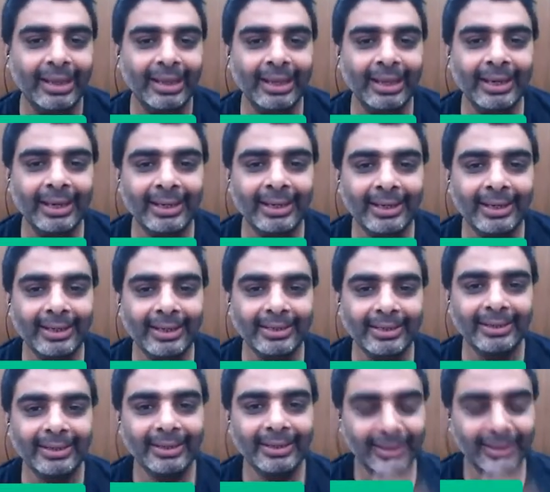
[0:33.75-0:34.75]

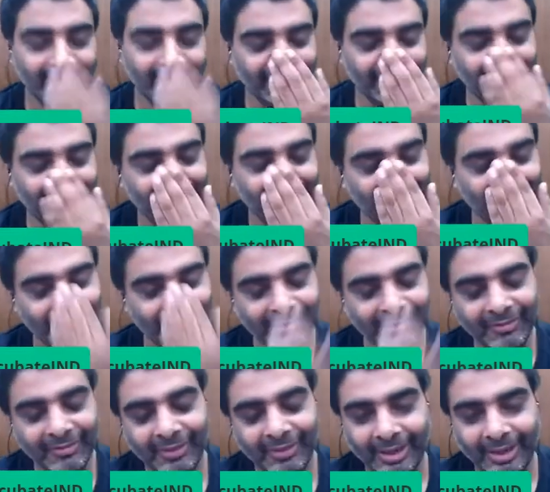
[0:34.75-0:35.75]
indebted, grateful to him
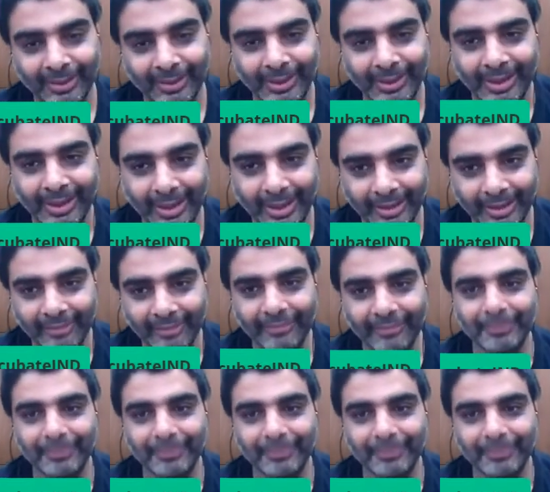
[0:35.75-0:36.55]
for our life.